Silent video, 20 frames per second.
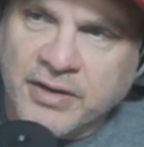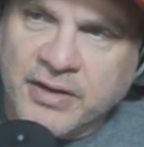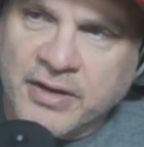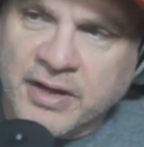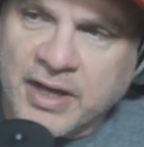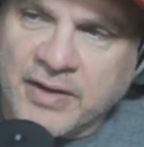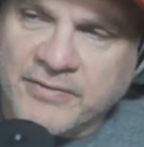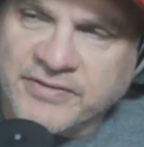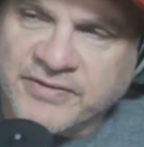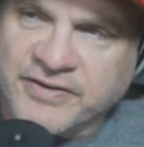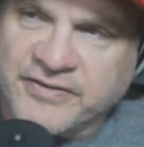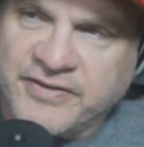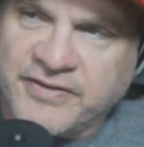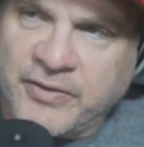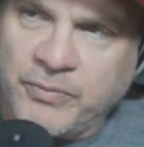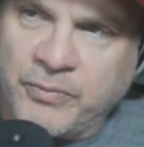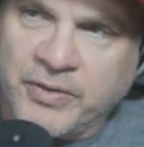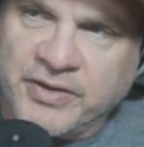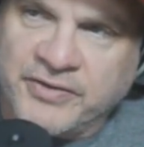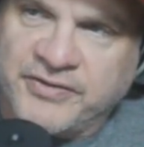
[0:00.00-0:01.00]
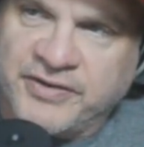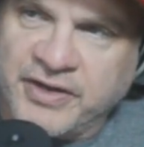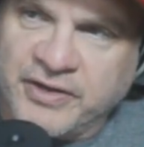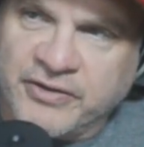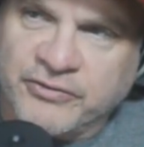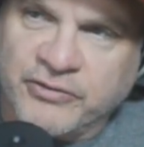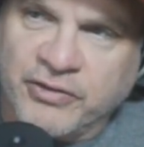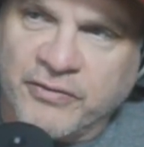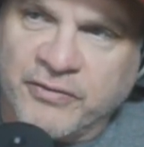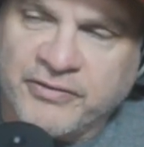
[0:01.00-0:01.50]
Kevin just said when she and his
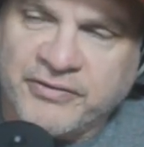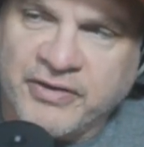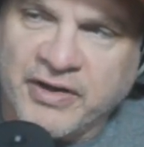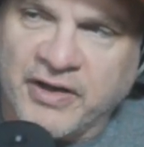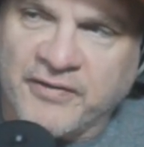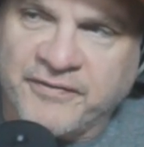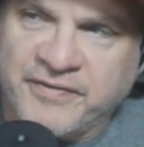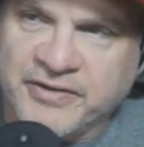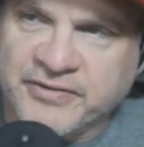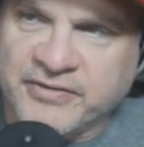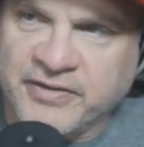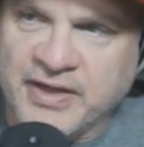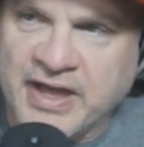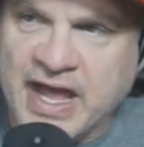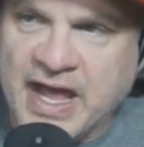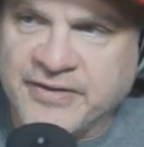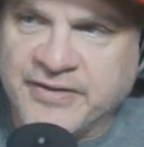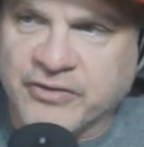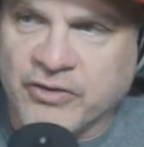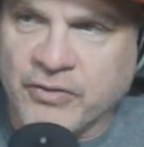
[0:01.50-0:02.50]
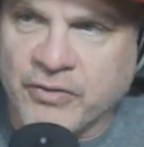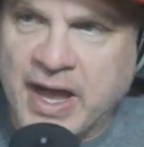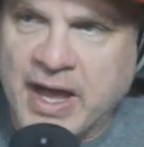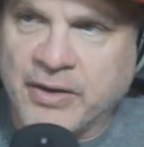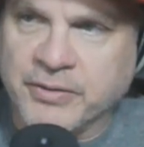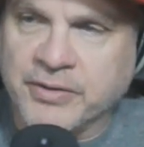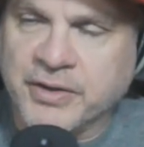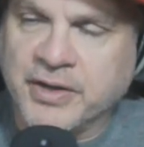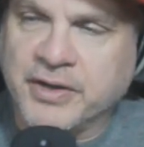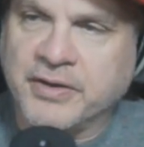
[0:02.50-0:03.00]
university officially asked her
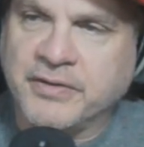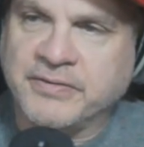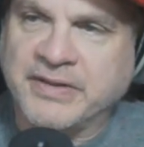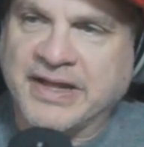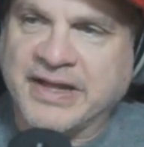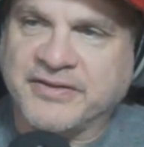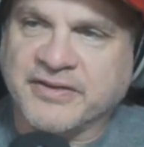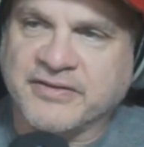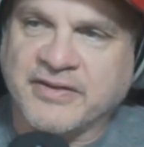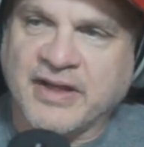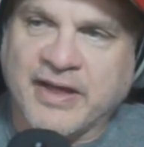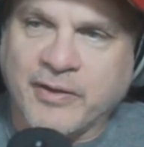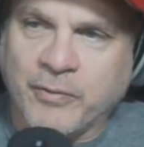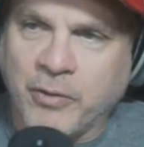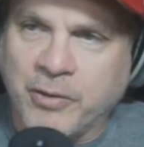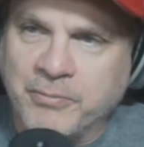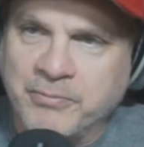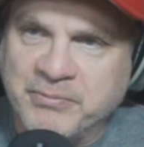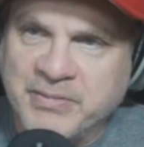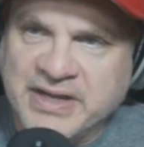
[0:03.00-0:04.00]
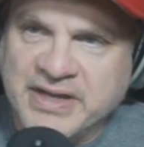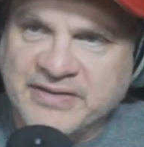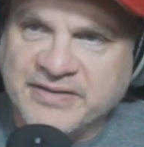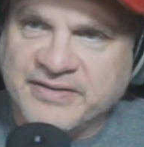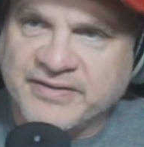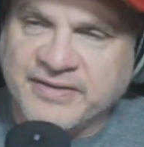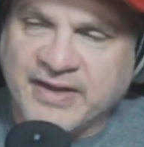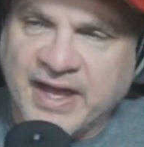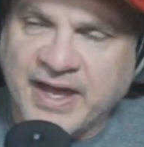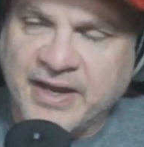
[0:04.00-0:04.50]
out, that's exactly what Min
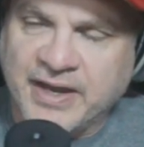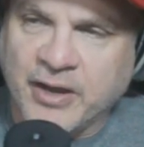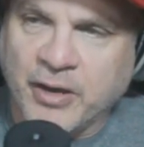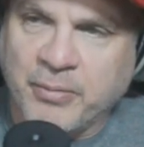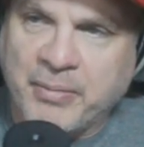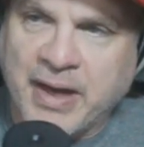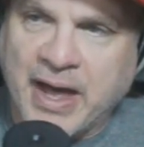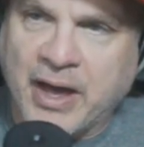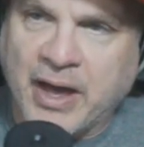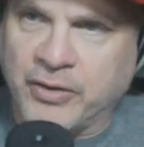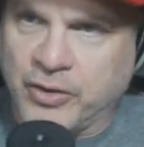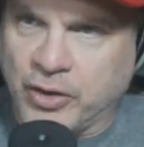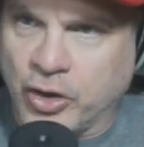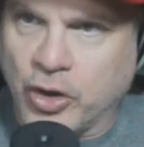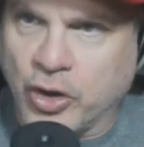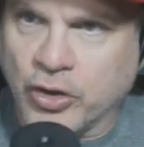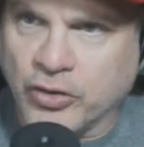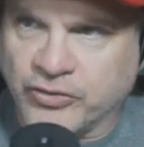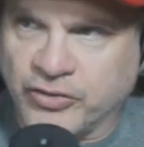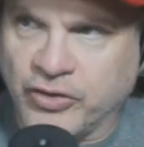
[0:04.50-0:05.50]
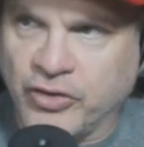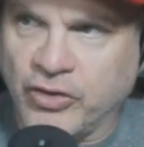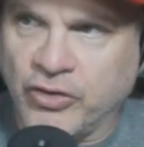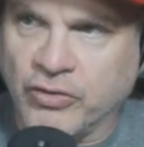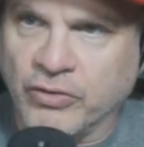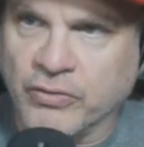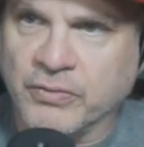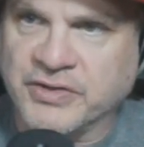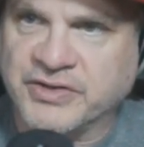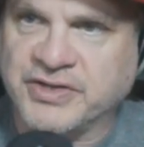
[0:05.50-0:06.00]
said about her,
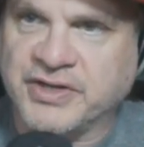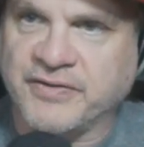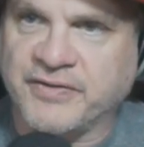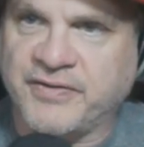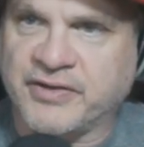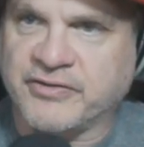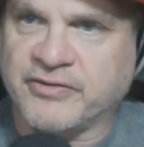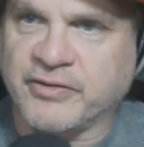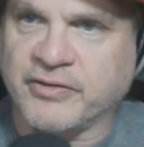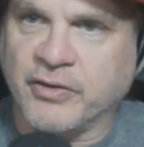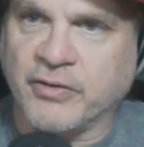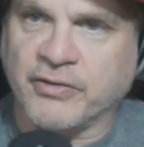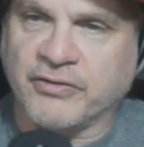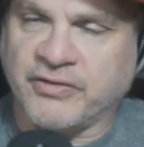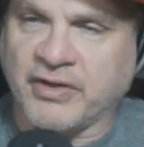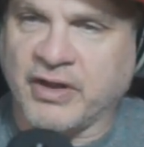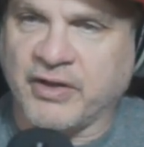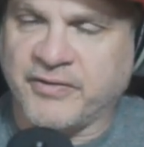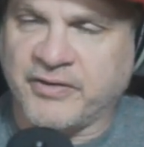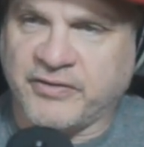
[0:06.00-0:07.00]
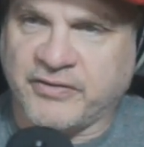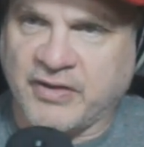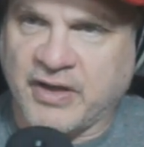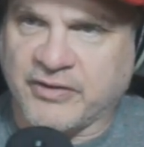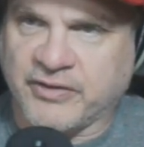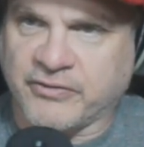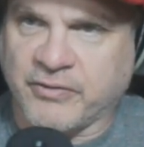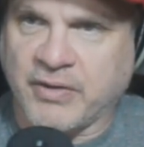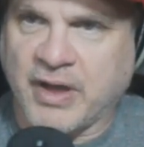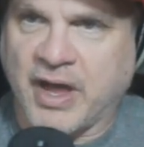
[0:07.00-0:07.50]
too. When she finishes university, officially
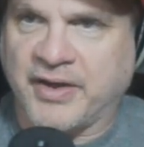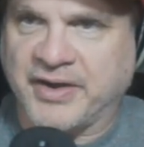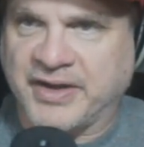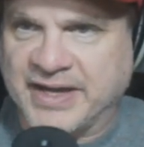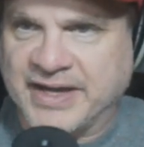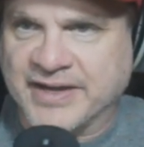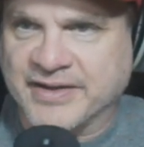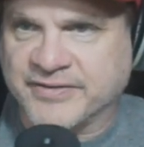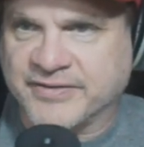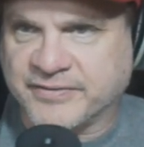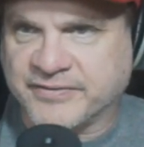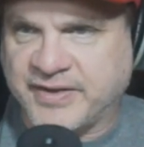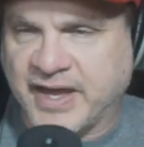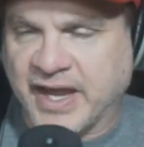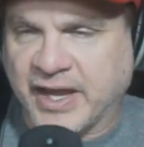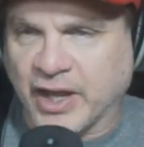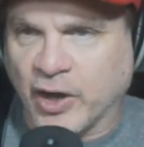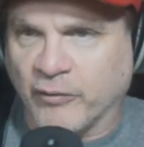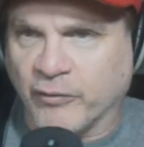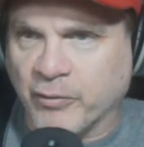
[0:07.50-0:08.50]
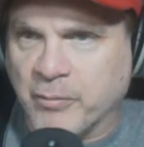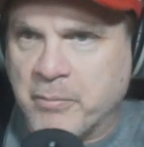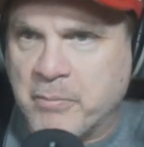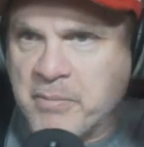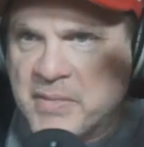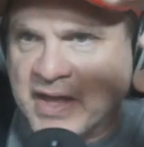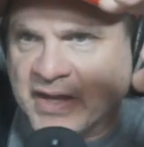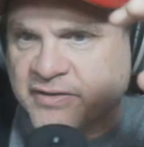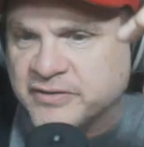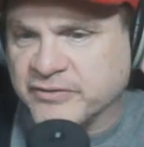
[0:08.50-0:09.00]
asked her out. He has taken over
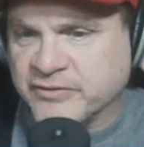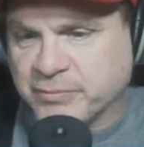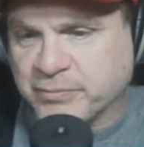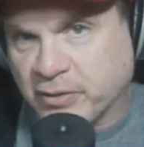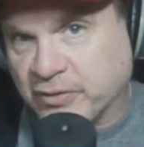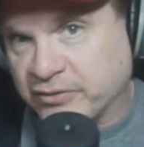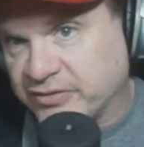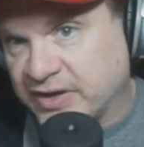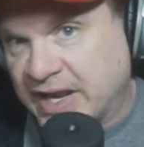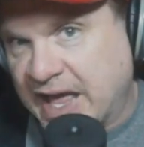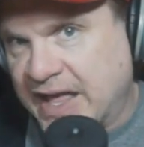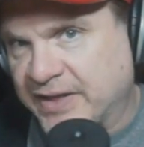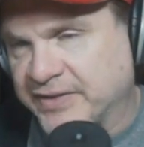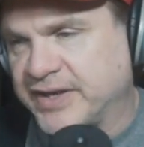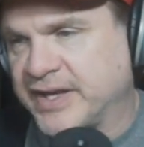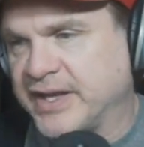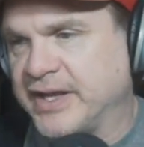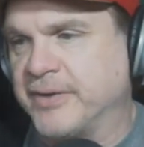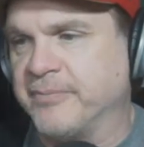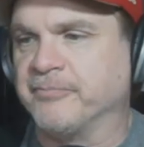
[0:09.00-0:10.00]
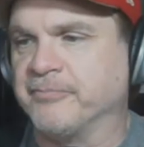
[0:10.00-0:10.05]
Min's personality.